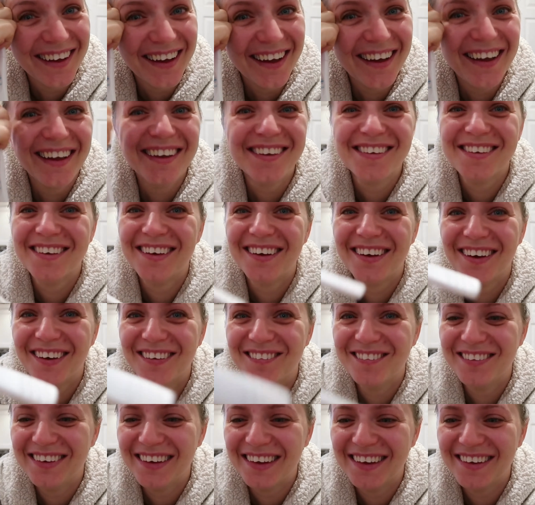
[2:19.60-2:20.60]
I
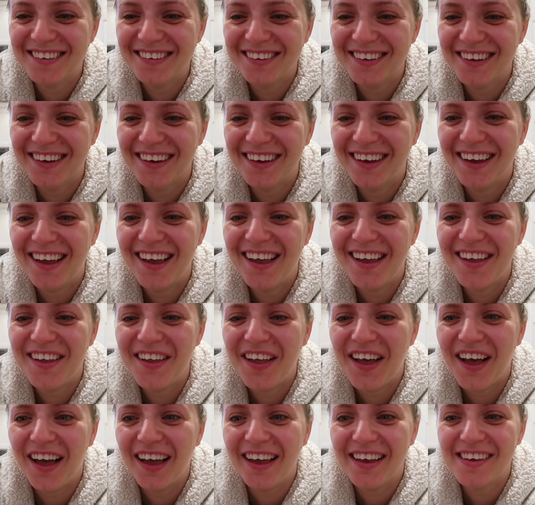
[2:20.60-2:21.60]
can't believe it.
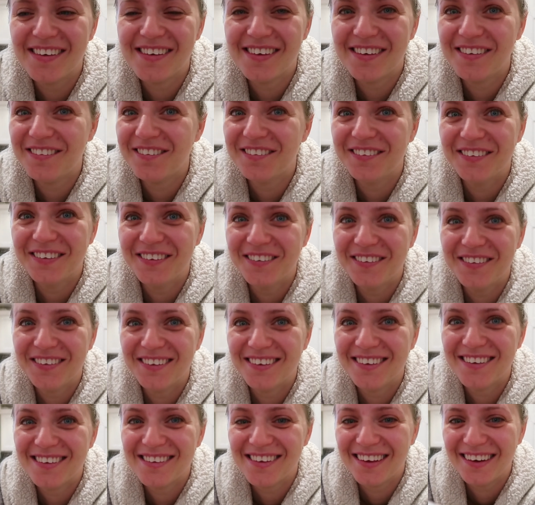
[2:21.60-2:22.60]
I actually thought he was
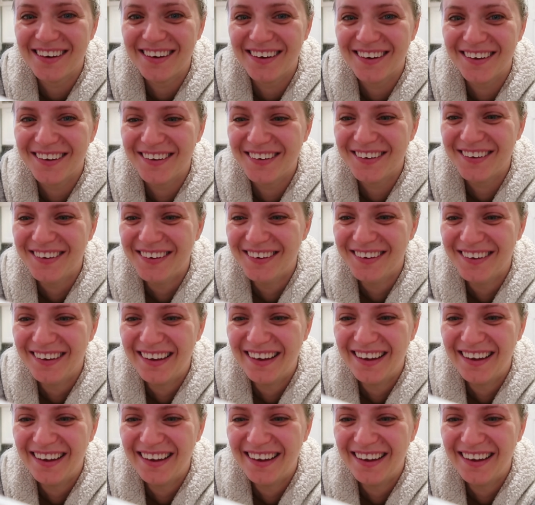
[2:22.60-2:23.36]
going to say no.